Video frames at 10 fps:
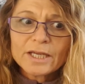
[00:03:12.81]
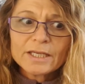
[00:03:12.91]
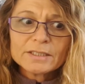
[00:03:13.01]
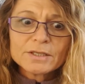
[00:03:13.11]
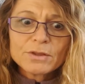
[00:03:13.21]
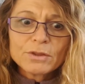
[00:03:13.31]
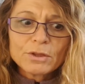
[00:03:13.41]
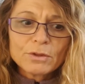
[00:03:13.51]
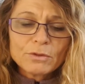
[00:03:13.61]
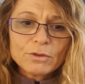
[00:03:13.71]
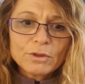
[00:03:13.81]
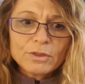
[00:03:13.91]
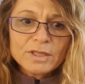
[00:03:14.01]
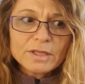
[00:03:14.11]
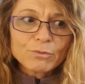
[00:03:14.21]
And the
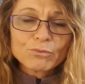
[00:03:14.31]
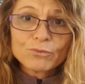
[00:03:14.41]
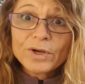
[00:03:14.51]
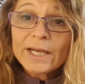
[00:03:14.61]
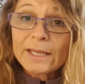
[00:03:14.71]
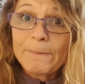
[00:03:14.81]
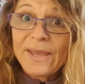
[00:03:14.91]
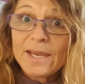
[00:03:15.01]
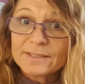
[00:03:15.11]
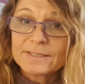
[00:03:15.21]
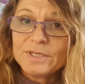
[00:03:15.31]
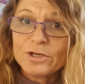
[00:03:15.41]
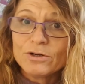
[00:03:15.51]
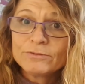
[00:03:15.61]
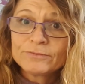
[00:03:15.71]
thing that really pissed me
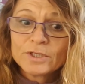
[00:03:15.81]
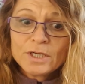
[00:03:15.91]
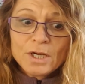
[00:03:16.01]
off